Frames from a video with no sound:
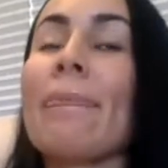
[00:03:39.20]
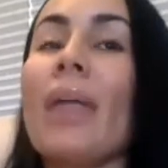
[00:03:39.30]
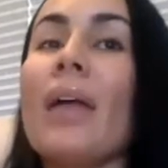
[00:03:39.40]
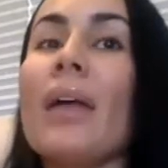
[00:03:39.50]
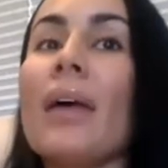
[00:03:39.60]

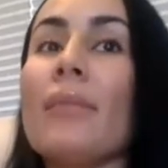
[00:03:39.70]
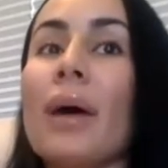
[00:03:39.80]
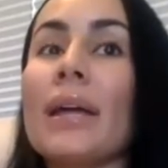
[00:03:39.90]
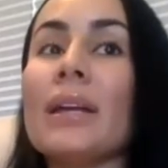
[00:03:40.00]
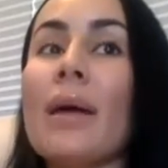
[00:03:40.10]
And
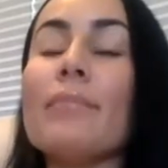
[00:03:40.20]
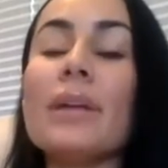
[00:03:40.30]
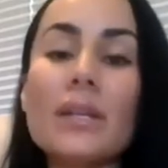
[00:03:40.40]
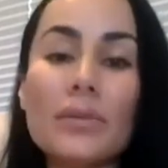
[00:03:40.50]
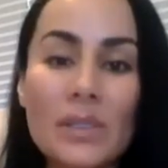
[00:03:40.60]
my
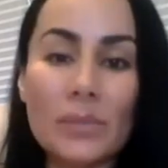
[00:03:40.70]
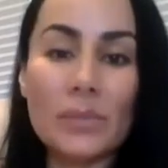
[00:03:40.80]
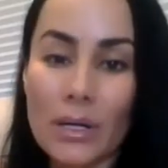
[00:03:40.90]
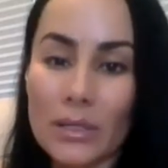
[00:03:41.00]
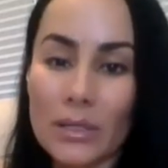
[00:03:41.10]
immediate
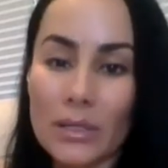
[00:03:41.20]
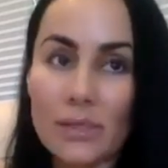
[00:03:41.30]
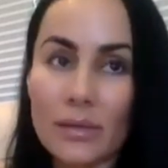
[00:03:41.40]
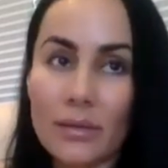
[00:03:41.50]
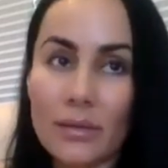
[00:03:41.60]
response
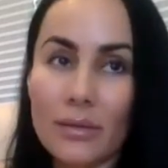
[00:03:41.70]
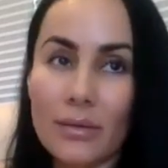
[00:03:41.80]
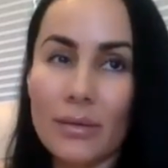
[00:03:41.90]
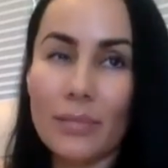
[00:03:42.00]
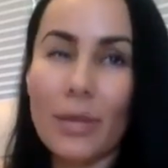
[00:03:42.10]
was,
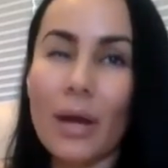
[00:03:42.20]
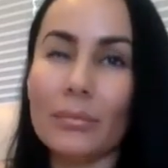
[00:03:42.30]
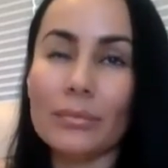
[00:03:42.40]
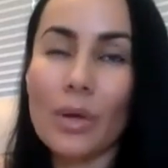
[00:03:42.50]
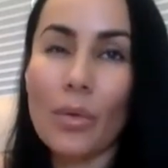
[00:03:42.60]

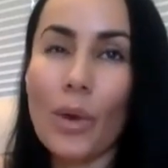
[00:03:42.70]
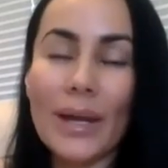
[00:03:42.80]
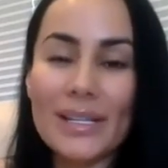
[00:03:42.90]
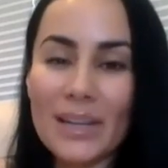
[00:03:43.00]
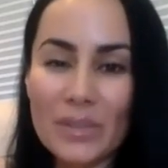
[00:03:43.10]
Mom,
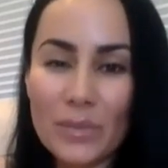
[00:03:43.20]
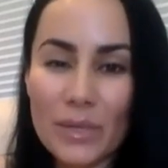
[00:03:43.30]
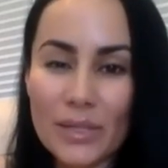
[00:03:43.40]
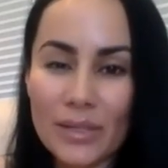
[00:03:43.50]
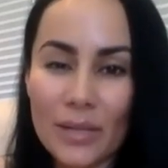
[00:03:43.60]
why does it have to
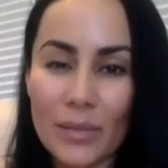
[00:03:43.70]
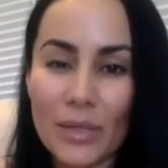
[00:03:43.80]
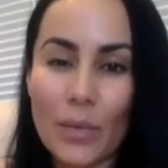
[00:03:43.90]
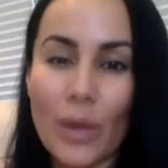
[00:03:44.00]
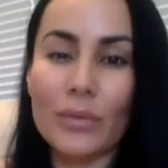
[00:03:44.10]
be a
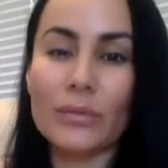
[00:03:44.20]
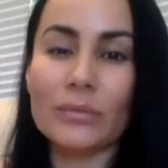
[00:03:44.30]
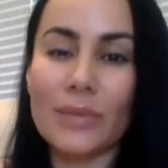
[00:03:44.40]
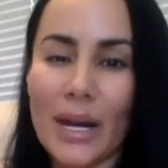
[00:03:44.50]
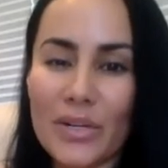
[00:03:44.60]
celebrity? Why don't
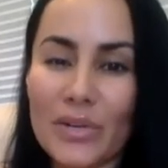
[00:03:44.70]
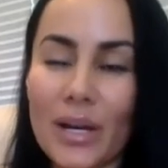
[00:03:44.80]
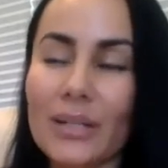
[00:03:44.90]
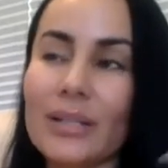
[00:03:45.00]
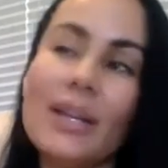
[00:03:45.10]
I
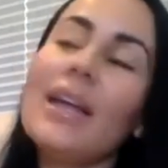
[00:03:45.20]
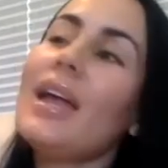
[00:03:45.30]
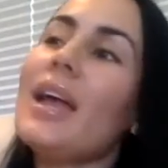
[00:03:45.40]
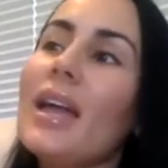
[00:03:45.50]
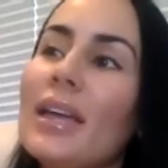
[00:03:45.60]
try?
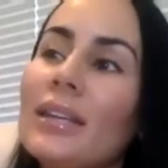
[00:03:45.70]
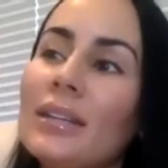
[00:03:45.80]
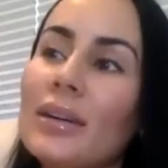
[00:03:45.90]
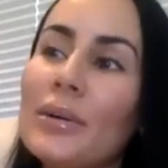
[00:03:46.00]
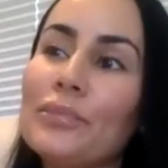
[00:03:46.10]
And
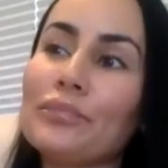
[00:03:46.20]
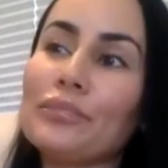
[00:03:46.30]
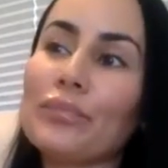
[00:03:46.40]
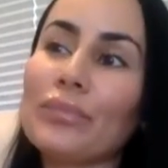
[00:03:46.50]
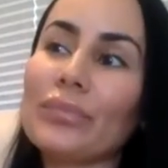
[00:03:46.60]

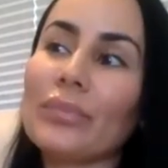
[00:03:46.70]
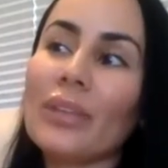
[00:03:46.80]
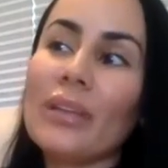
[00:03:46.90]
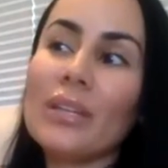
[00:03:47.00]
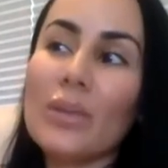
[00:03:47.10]

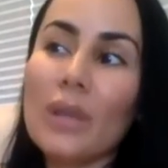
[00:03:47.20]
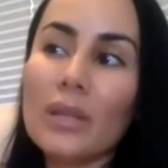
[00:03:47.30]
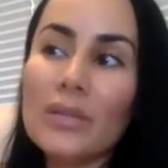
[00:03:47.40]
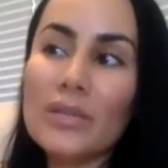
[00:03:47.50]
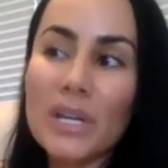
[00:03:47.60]
I
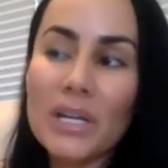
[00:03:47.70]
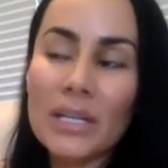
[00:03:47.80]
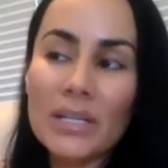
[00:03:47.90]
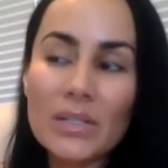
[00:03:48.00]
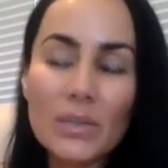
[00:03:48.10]
love sharing
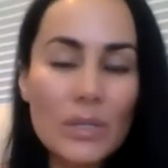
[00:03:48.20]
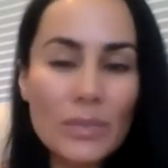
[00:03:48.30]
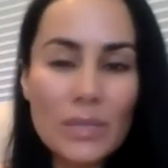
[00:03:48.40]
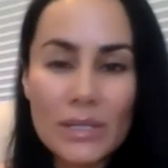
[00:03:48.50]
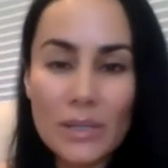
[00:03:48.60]
that story
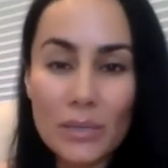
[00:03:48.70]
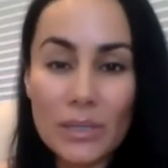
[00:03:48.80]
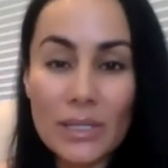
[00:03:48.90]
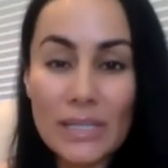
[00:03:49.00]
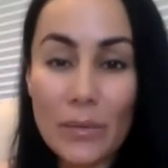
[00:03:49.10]
because that
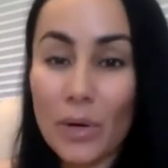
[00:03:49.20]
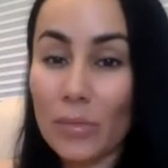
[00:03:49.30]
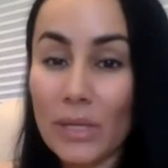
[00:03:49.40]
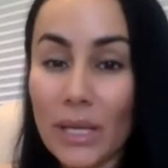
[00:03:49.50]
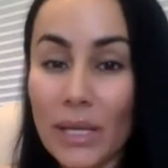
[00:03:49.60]
really is how it all
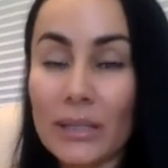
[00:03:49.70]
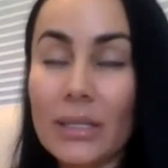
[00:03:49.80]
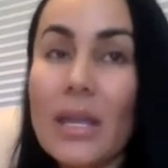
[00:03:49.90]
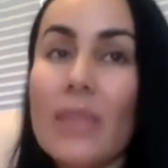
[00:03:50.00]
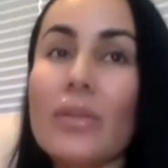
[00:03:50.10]
began.
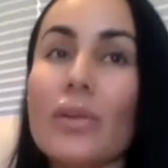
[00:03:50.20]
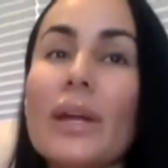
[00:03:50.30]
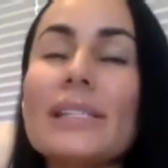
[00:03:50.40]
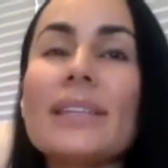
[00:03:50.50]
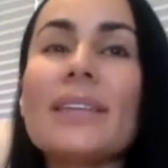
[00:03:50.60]
The
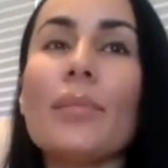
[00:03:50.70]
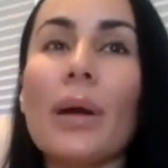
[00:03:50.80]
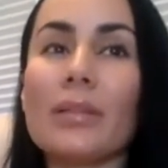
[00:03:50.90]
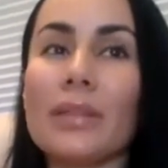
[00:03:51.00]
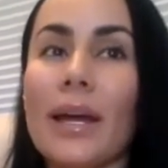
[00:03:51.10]
crazy thing
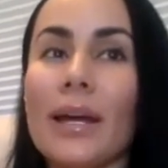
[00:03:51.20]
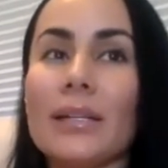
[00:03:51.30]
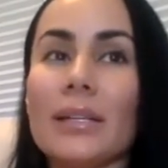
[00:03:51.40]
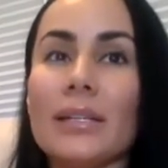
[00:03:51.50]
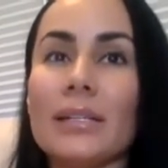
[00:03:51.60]
about
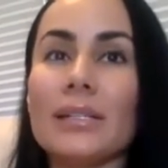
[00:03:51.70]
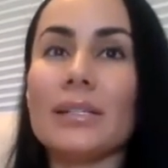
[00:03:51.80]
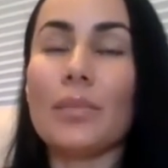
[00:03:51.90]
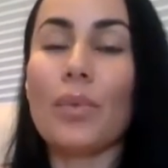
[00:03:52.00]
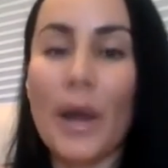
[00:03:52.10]
that
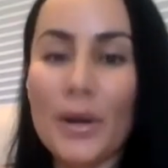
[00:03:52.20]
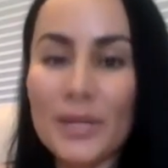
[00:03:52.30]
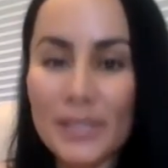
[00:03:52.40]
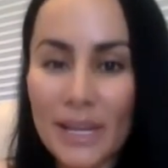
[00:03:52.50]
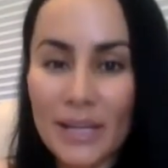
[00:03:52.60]
is, prior
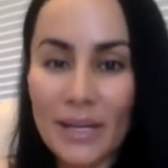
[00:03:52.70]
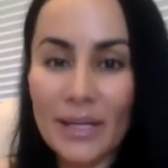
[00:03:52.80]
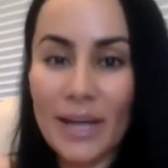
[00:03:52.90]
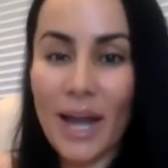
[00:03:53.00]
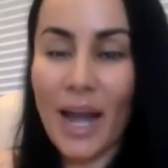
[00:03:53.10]
to saying
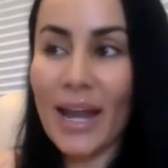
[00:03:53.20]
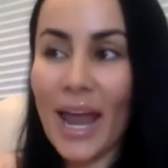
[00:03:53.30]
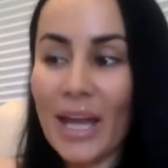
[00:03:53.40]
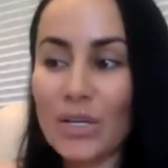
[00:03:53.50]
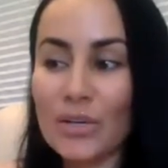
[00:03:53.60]
that, I
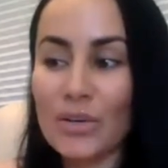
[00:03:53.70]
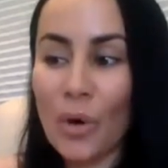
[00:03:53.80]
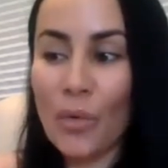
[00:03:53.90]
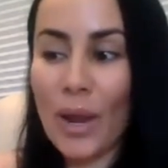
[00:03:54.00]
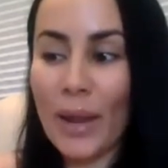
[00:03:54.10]
had
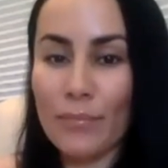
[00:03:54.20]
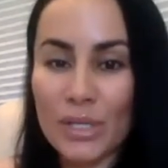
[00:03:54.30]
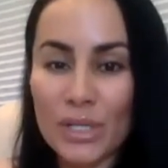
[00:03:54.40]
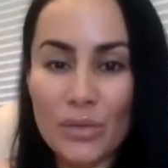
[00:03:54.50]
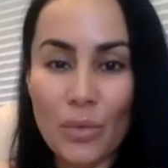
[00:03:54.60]
no
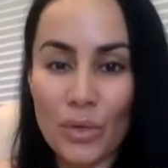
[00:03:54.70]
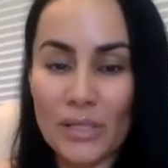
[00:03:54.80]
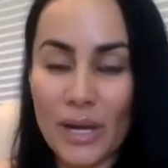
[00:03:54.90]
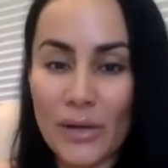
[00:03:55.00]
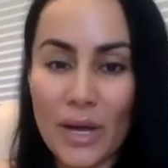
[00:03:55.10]
ambition or
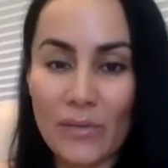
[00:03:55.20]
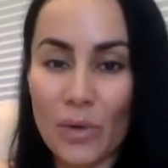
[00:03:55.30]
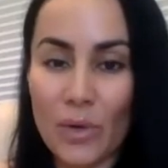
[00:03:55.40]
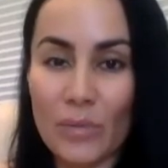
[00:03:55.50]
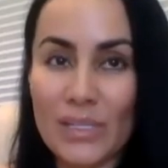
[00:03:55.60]
desire to ever
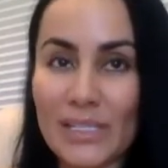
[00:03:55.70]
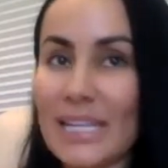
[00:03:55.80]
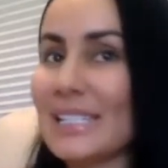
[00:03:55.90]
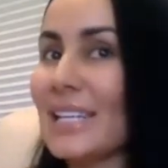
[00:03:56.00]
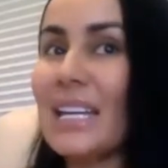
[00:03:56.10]
go into business.
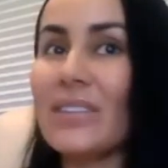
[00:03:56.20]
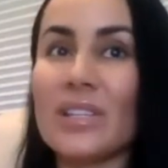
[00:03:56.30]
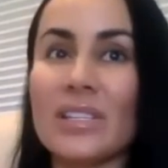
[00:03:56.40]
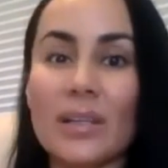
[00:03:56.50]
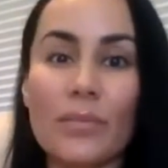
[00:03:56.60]
It's not
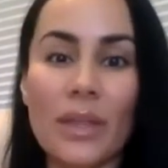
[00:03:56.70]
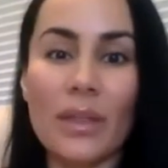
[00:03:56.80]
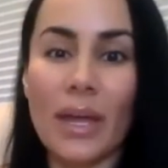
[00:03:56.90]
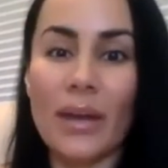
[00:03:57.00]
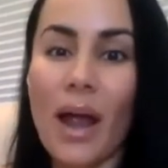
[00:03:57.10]
even something
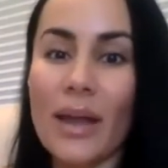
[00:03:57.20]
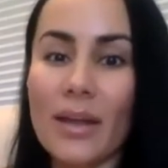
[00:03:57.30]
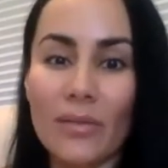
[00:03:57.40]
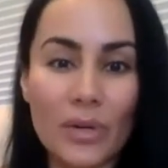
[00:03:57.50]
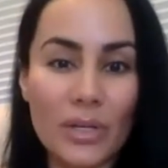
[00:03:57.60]
that I
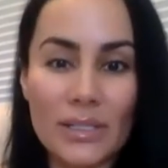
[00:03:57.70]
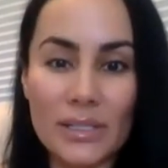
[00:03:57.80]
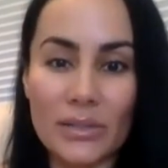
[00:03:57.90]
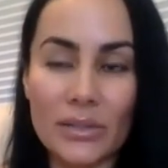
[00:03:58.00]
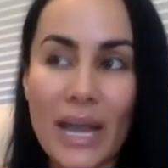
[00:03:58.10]
ever
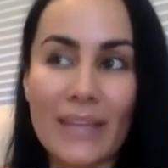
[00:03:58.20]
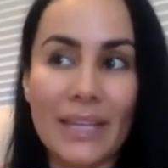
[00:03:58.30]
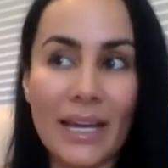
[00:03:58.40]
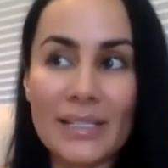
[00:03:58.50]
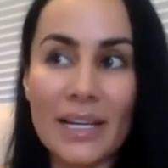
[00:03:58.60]
considered. At
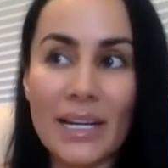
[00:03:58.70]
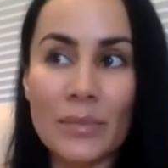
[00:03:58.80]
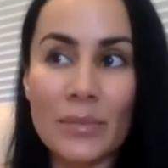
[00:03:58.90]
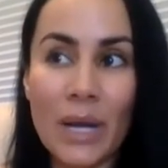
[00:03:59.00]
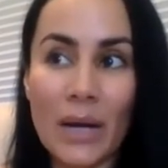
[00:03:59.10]
that
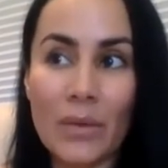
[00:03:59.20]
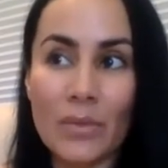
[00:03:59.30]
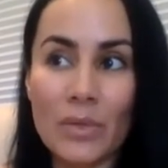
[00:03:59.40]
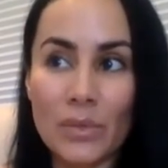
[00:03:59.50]
time, I was